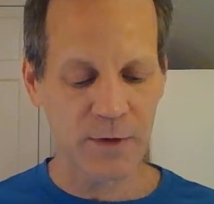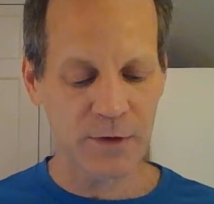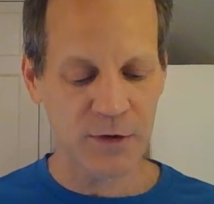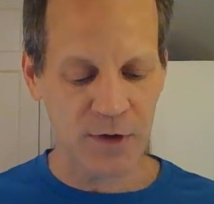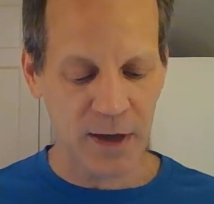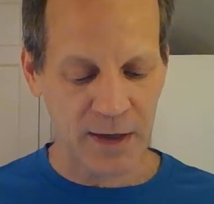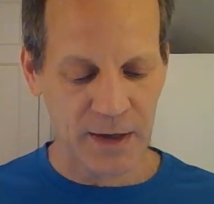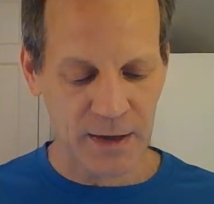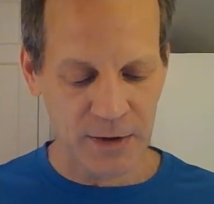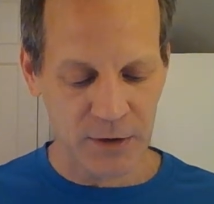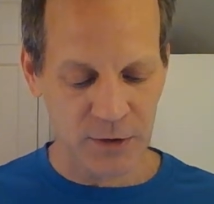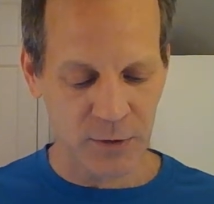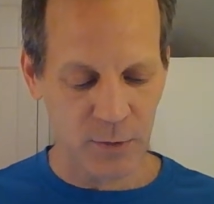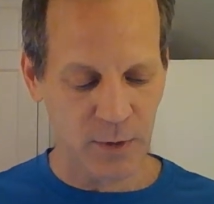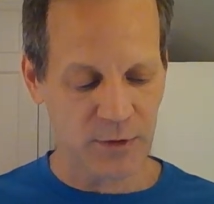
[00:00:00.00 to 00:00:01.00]
steadiness
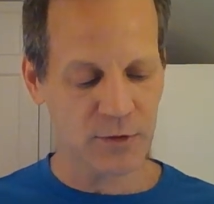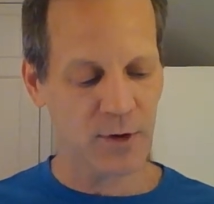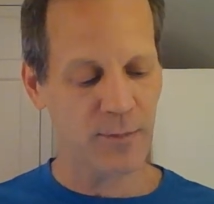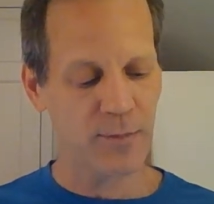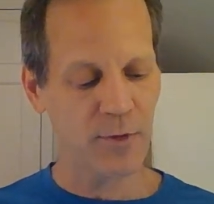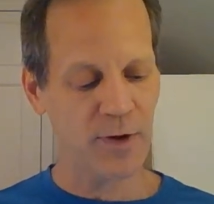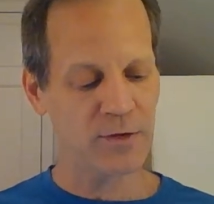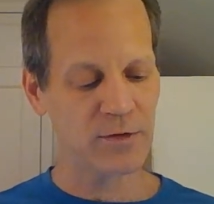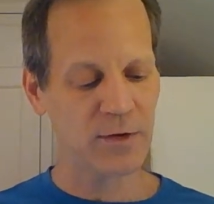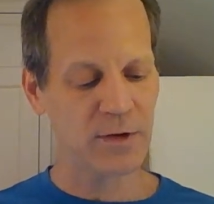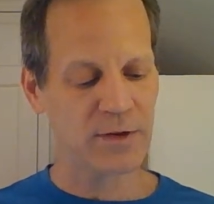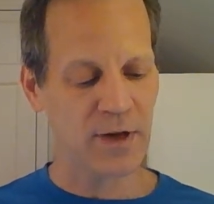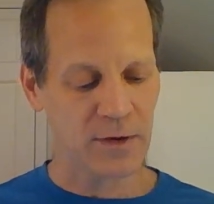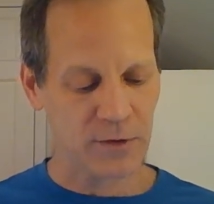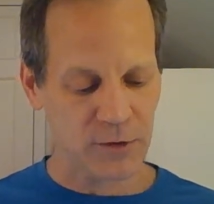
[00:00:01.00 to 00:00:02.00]
as one separates the
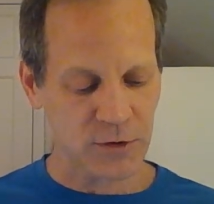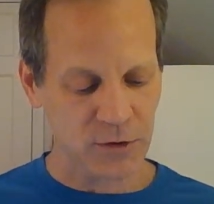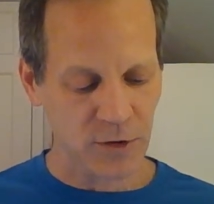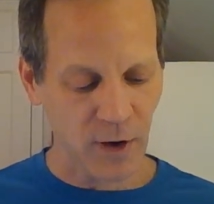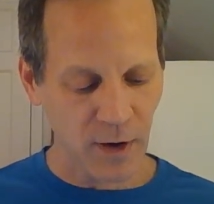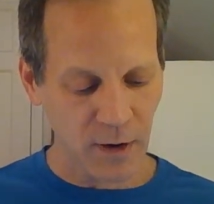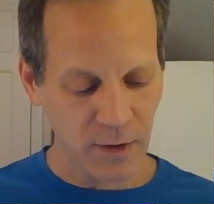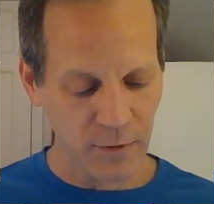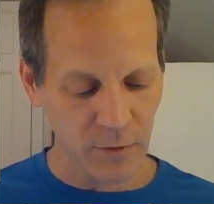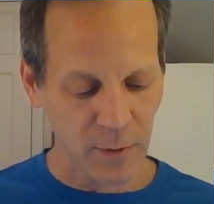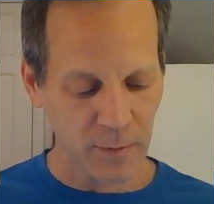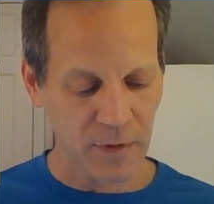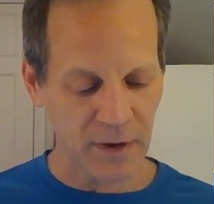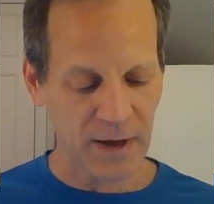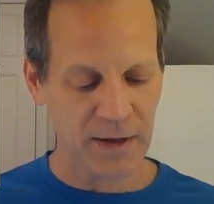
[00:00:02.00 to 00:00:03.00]
tender stalk from a
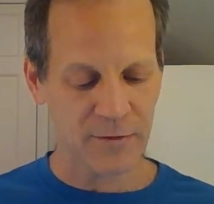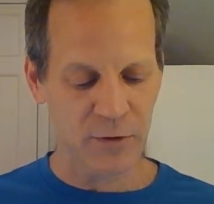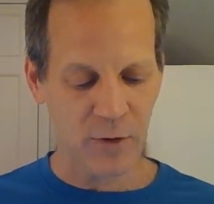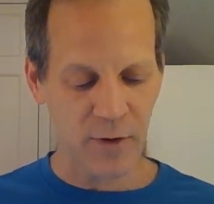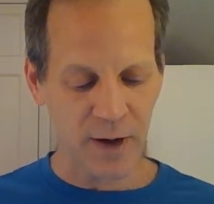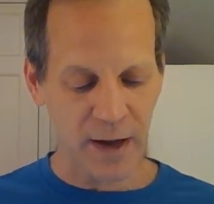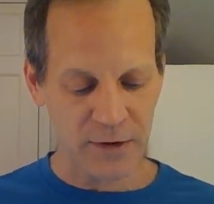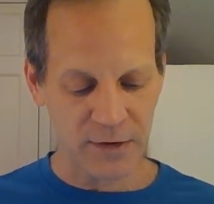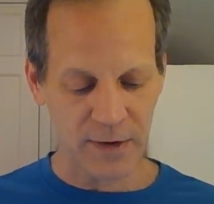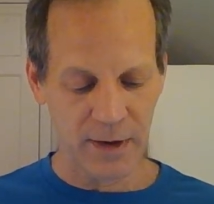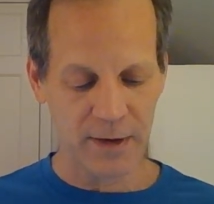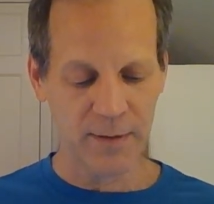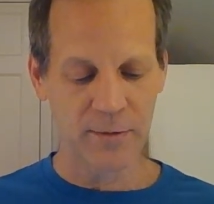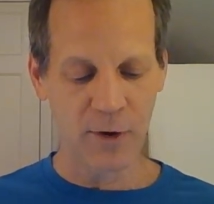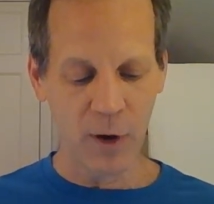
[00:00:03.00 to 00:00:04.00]
blade of grass.
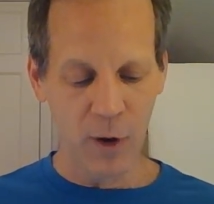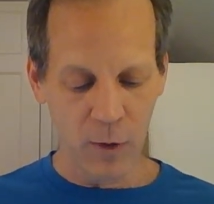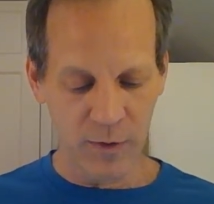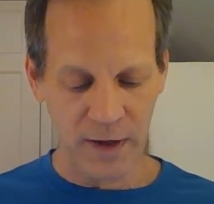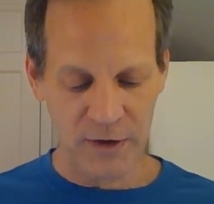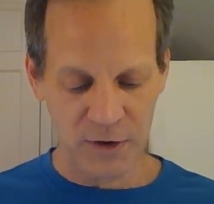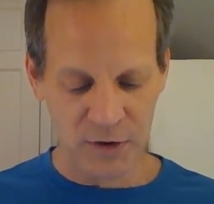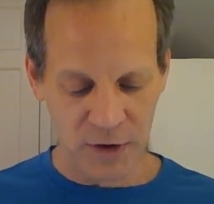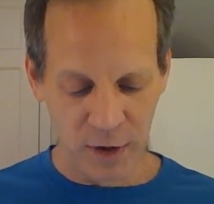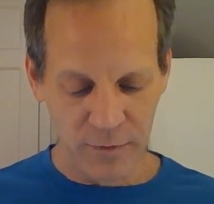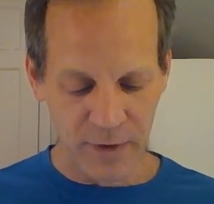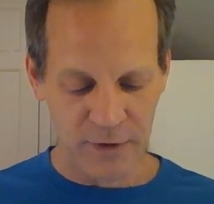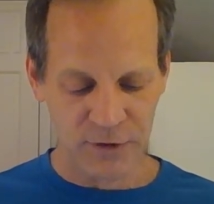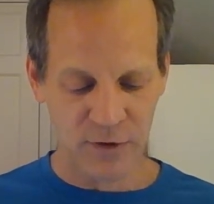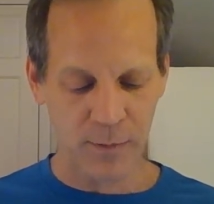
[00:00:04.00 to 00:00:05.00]
Let him know that self
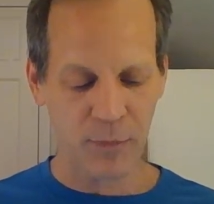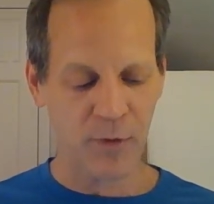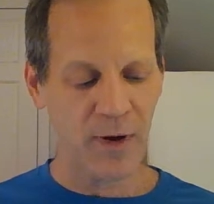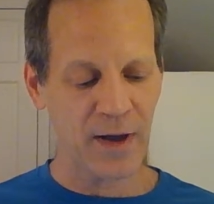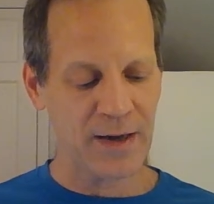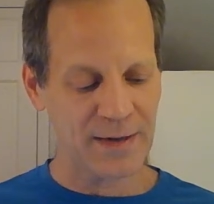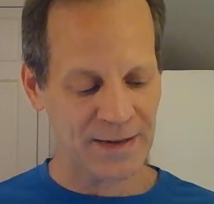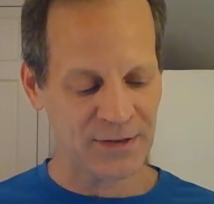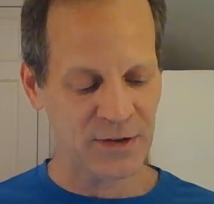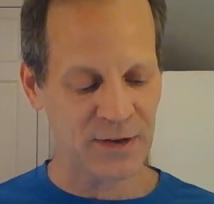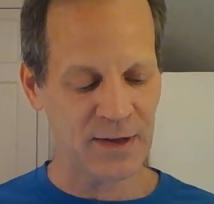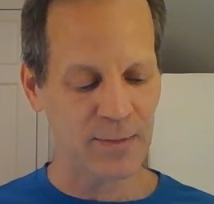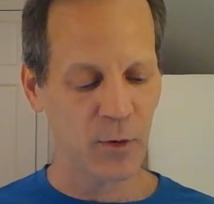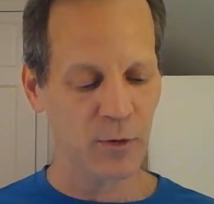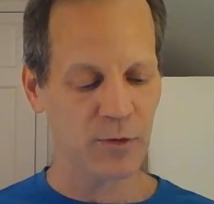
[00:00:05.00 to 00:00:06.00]
as the bright, as the
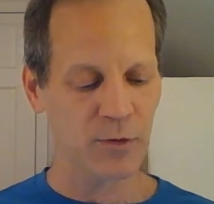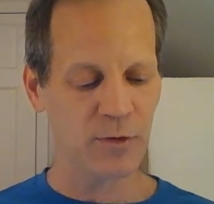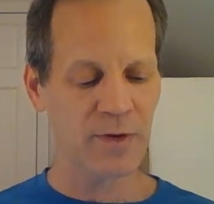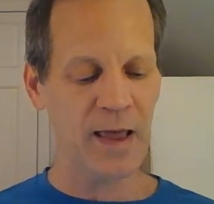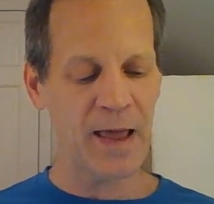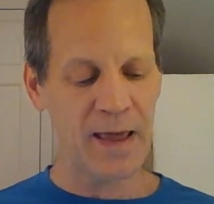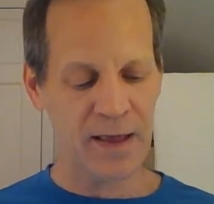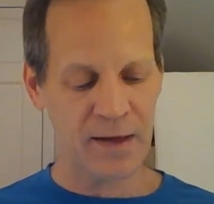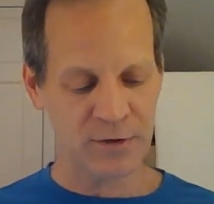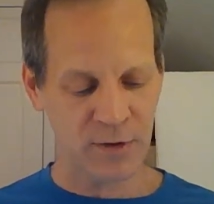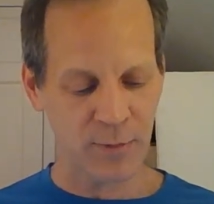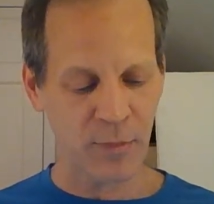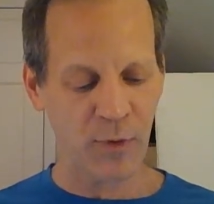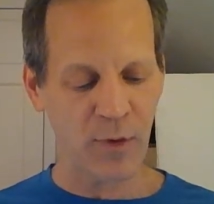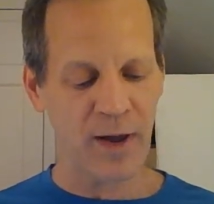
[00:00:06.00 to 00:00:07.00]
immortal, yea, as
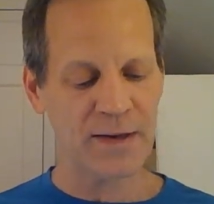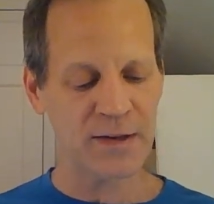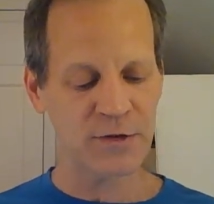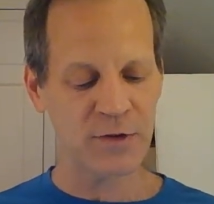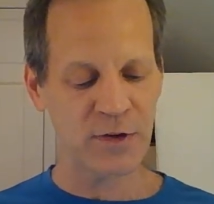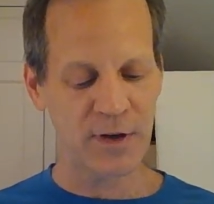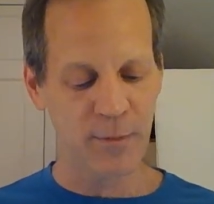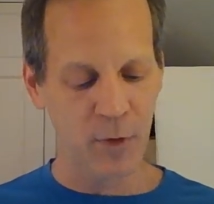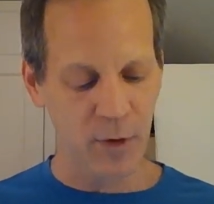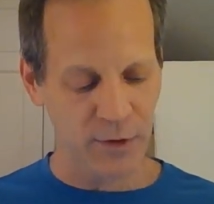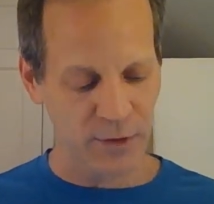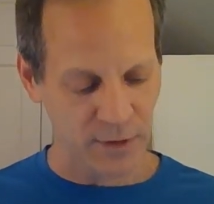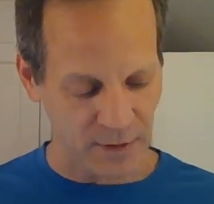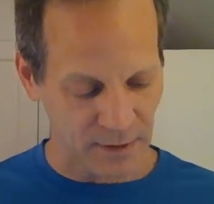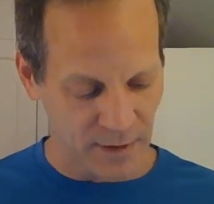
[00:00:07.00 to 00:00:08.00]
the bright as the
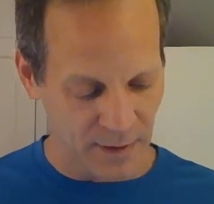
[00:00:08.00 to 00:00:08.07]
immortal.